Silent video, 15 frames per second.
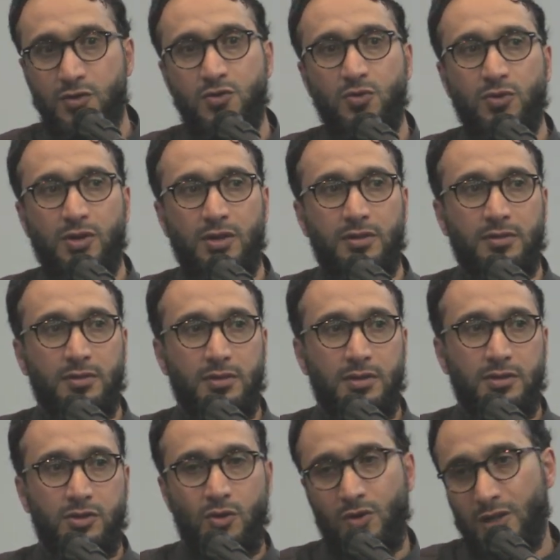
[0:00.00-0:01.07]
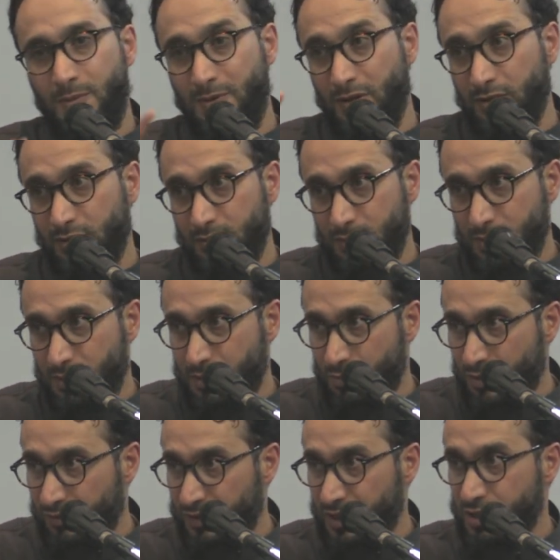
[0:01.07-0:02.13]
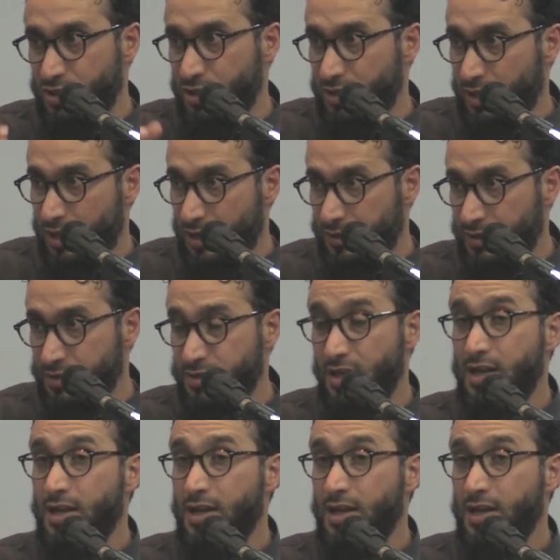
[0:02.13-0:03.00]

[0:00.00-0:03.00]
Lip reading: of the surah, talking about the revelation, the